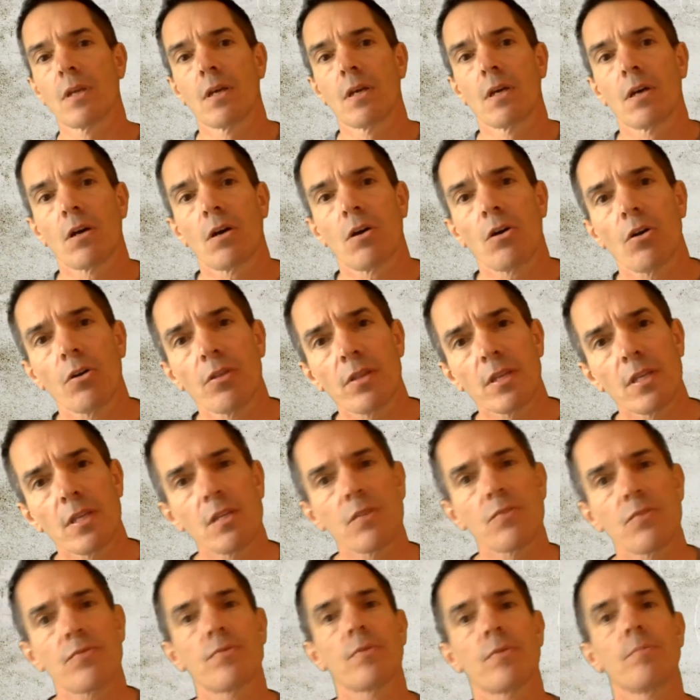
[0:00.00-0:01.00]
are these
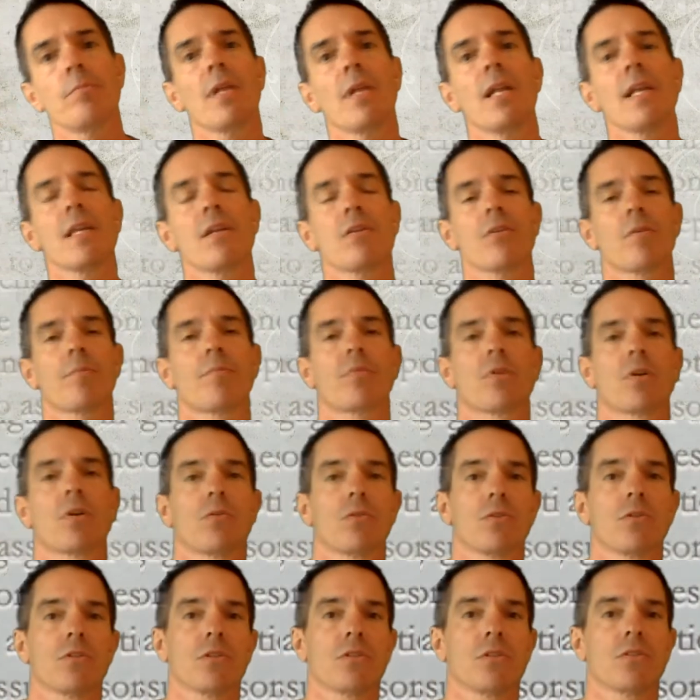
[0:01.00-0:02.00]
familiar
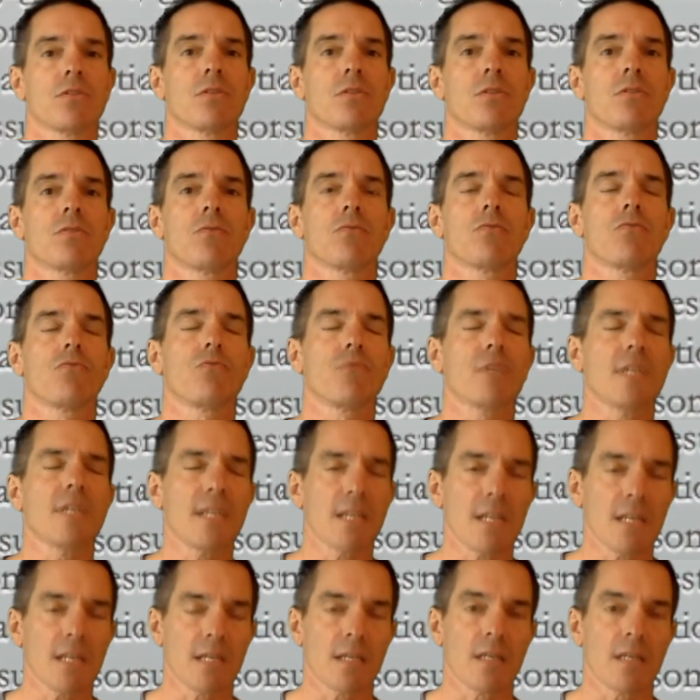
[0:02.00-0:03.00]
approaches
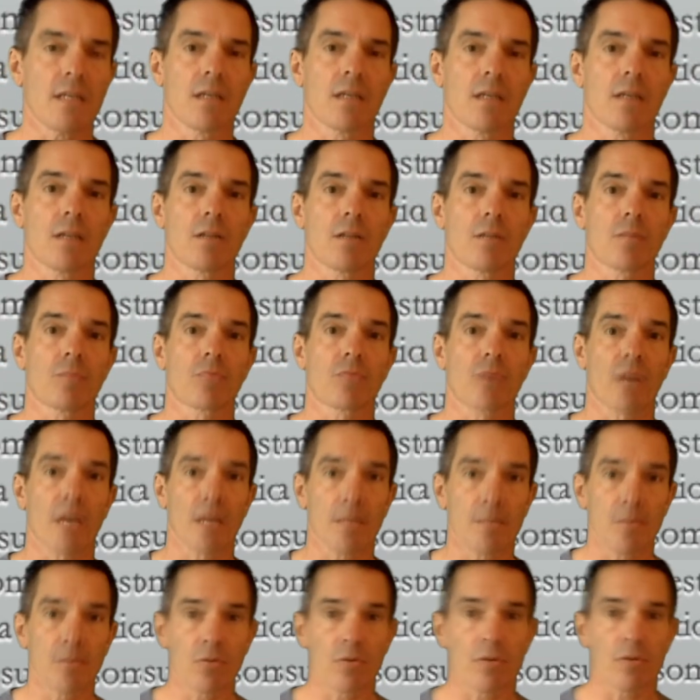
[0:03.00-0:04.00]
really the
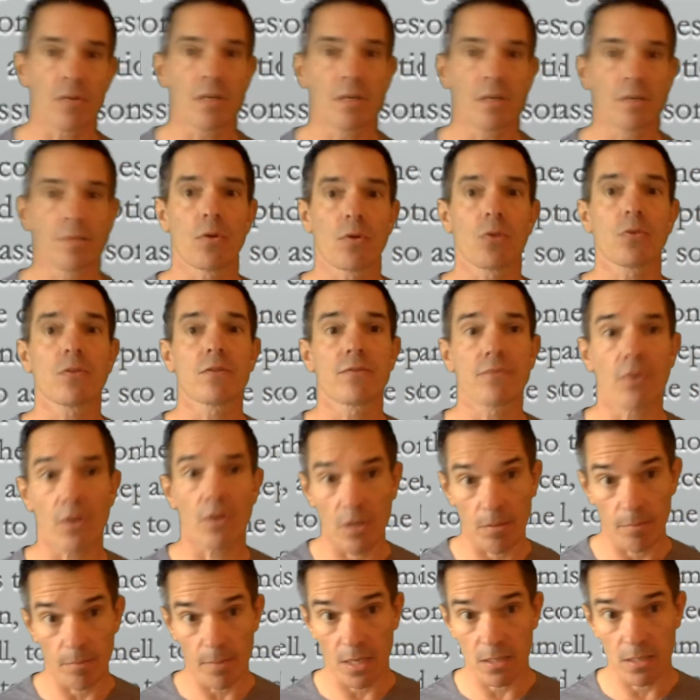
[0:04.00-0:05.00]
primary, most
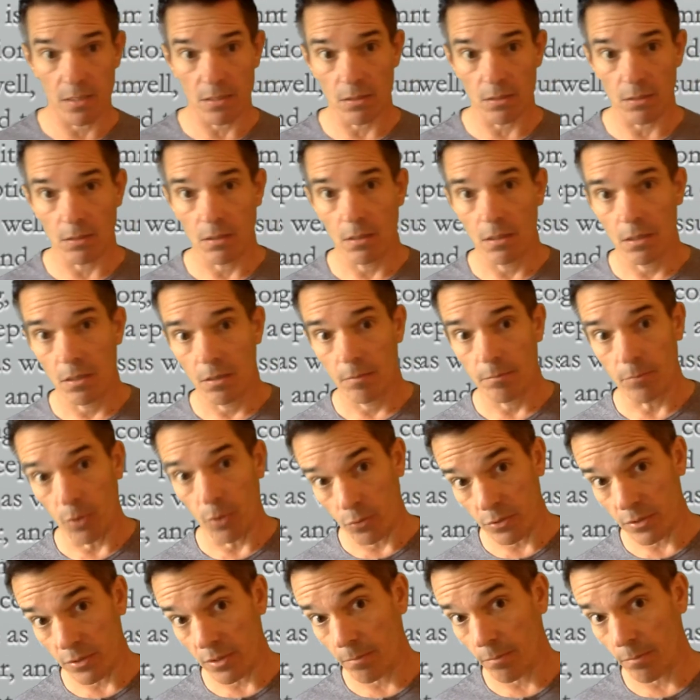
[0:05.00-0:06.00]
fundamental,
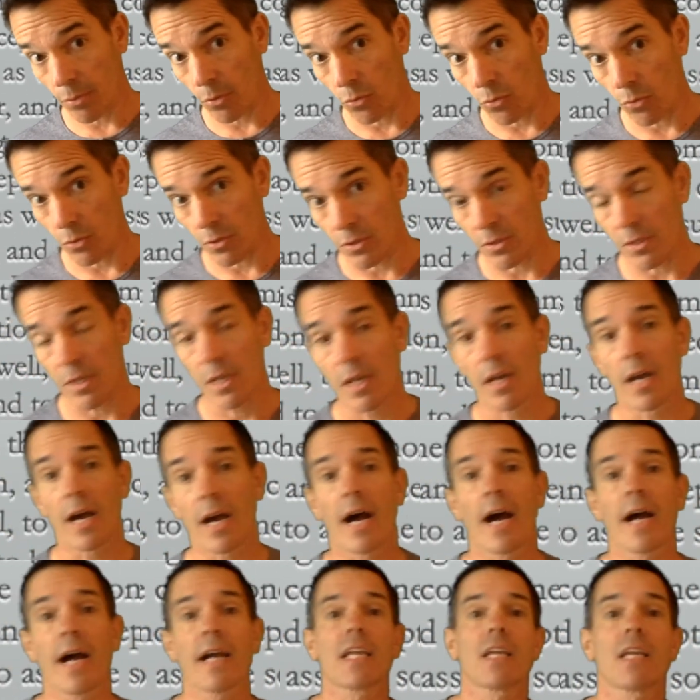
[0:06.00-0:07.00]
most important,
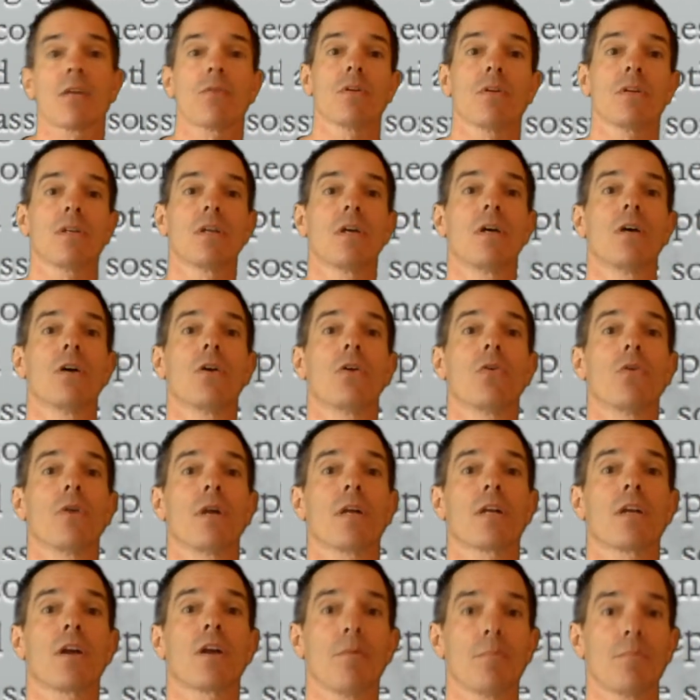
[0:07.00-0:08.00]
accurate, or
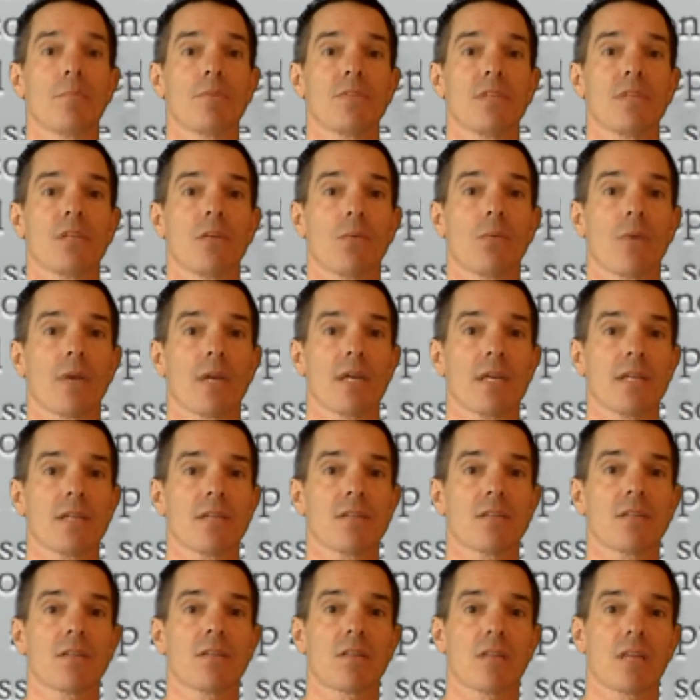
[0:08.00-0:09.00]
encompassing ways
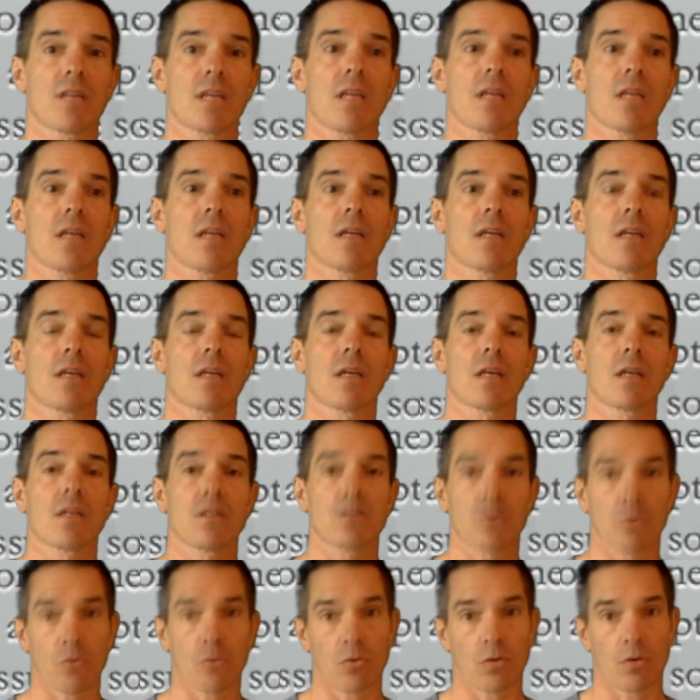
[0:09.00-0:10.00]
to think and
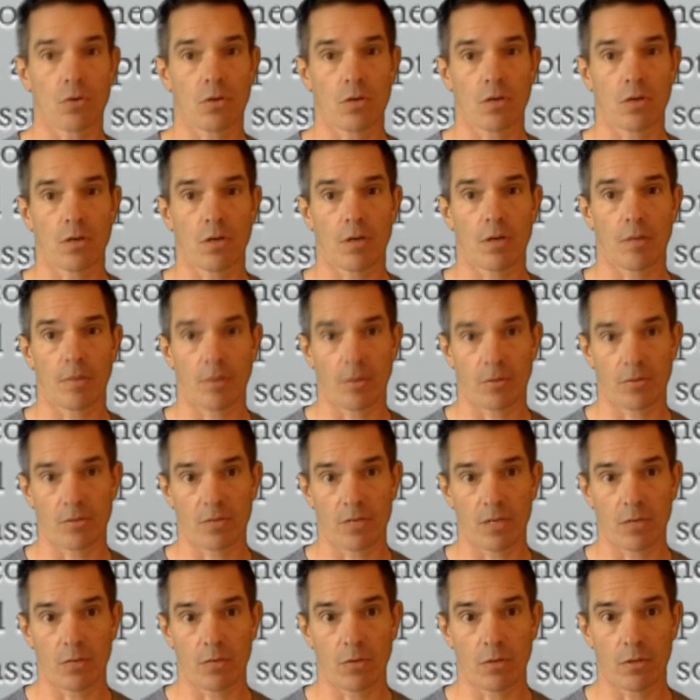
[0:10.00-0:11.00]
talk about
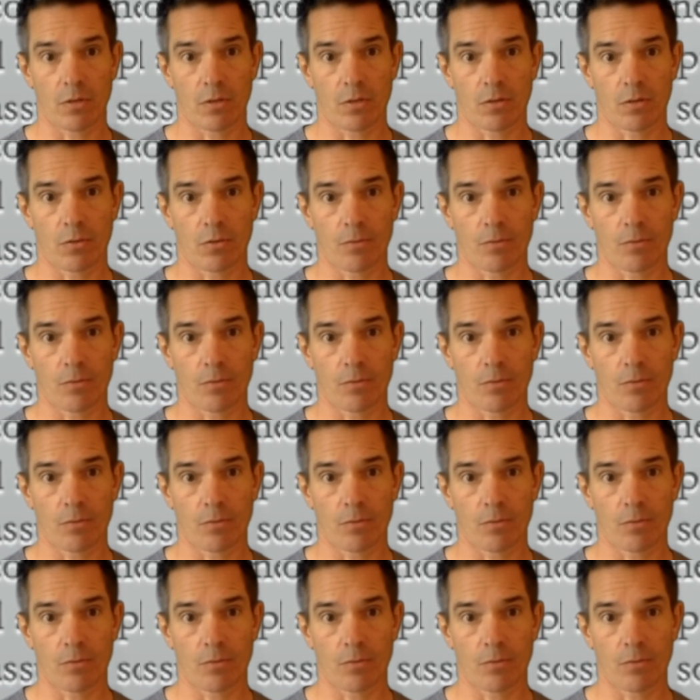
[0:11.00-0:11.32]
Taekwondo?